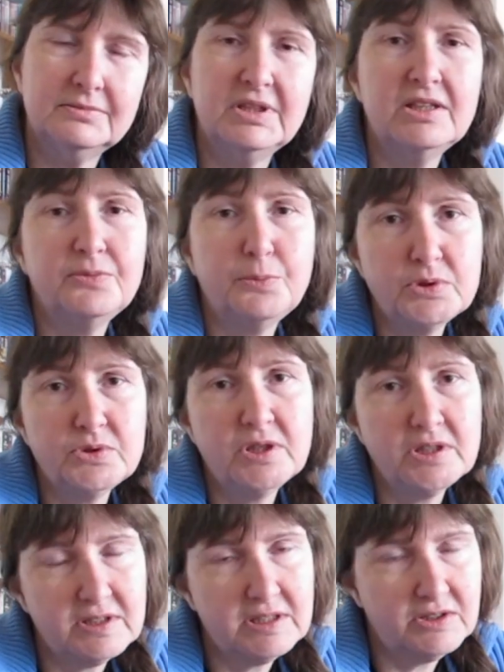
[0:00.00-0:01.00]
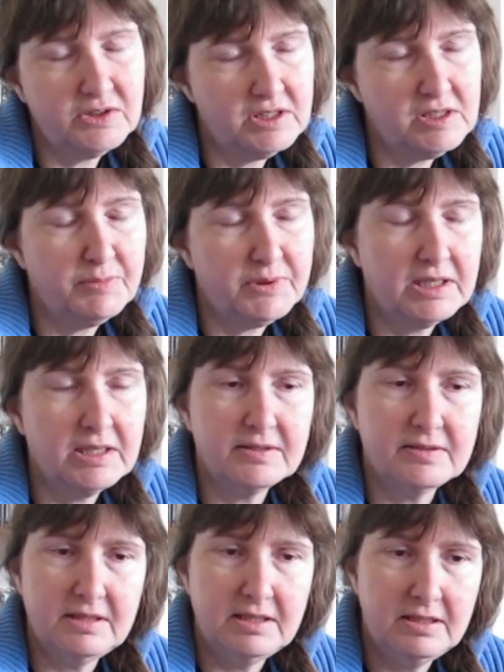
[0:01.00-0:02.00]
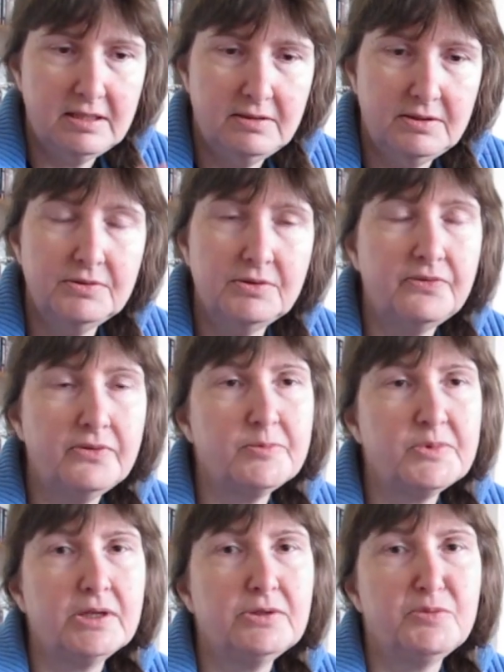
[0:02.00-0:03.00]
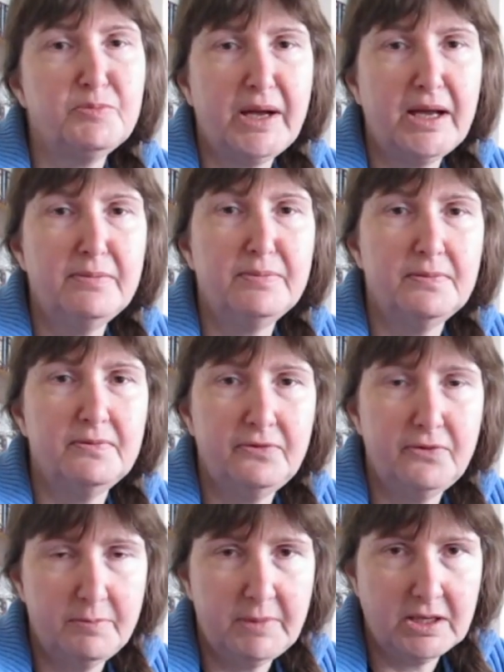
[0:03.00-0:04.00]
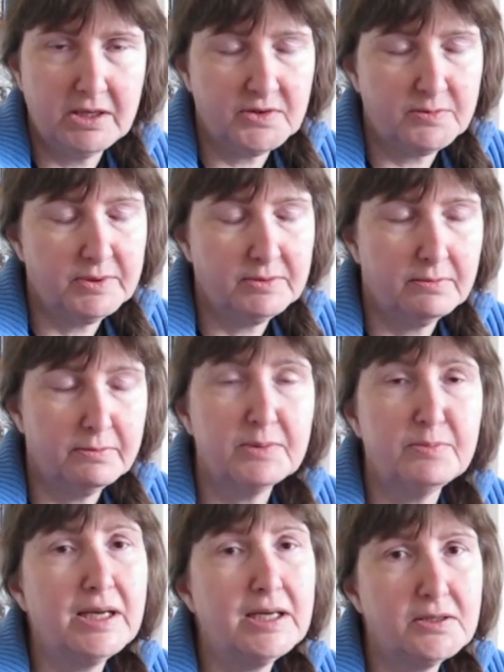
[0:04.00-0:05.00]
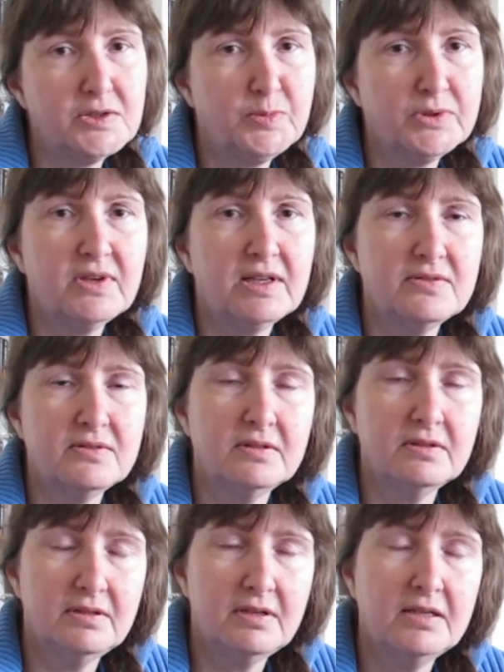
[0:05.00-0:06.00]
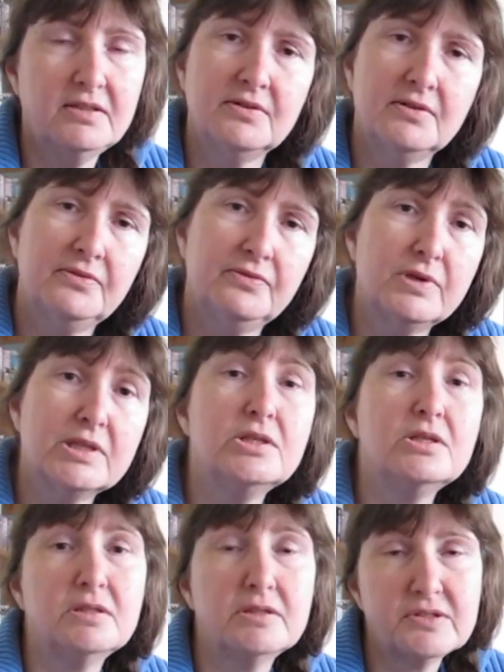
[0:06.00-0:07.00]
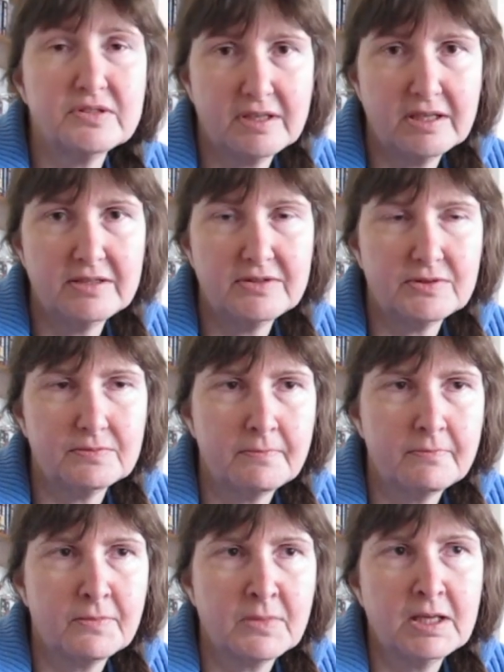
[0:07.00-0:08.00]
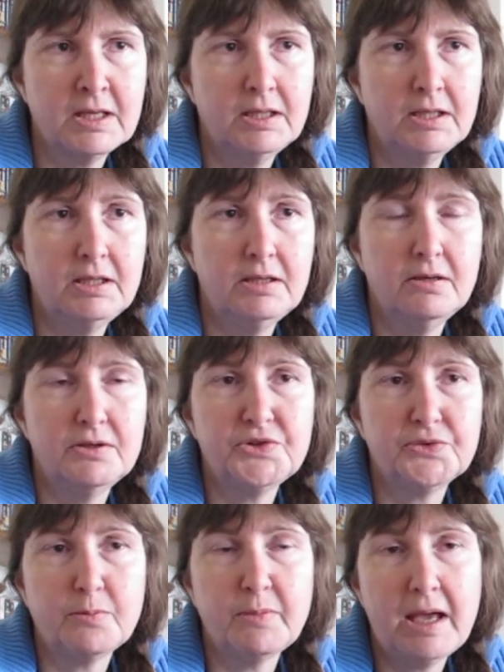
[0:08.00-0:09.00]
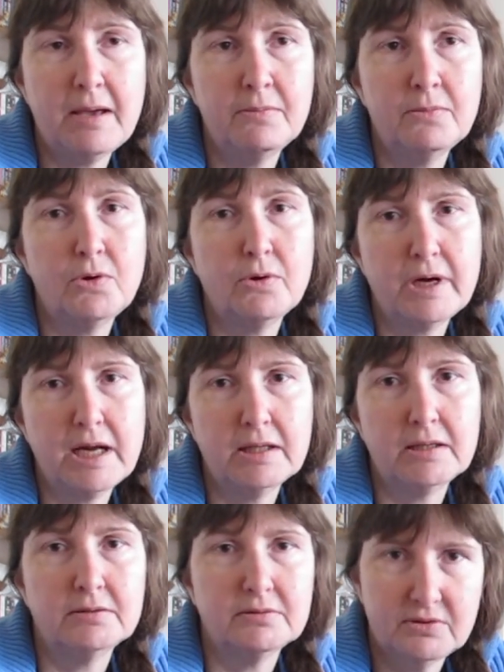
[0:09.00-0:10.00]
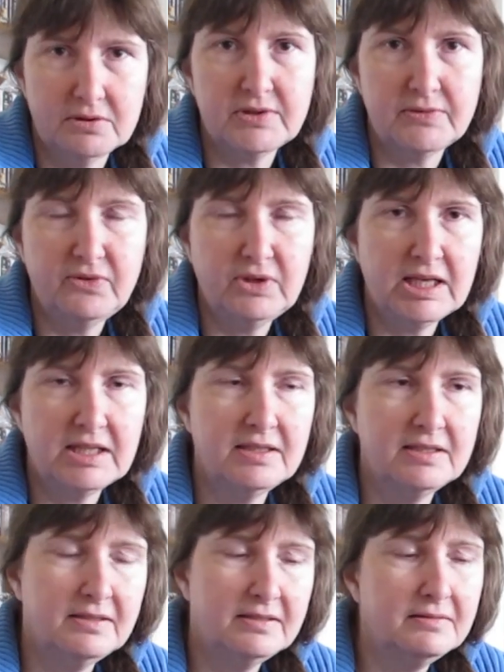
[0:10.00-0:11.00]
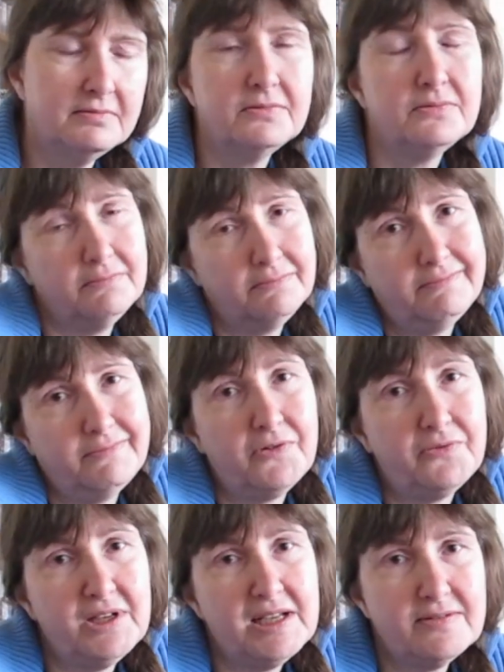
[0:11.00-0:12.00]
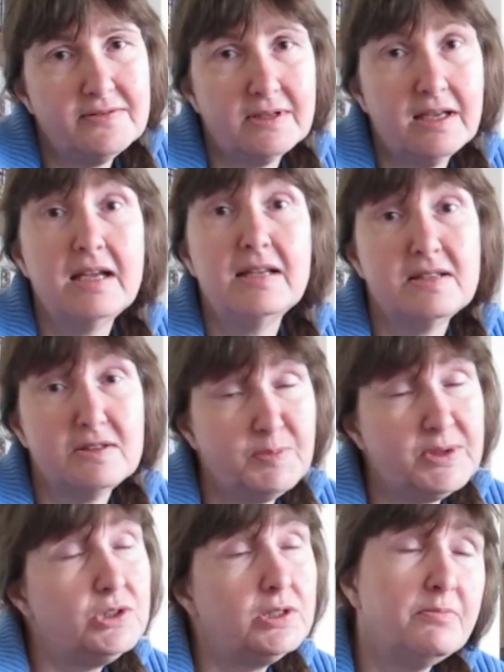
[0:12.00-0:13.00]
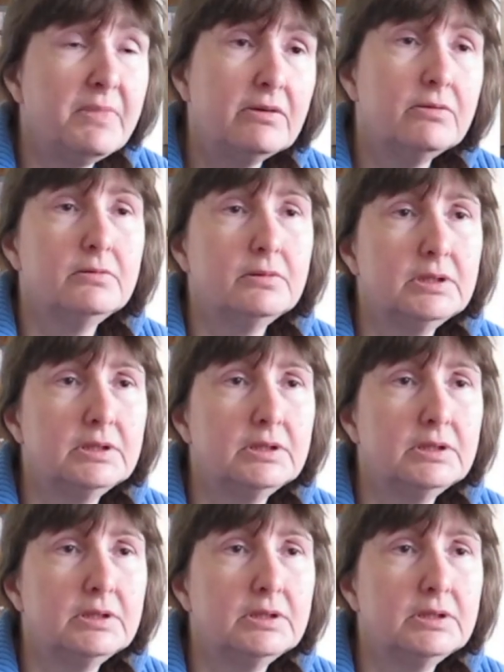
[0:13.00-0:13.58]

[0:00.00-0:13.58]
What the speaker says: it was not as cheap as the uniforms I could buy for my husband, but my husband has a kind of regular size. He goes from M or L, something like that, and of that, and especially male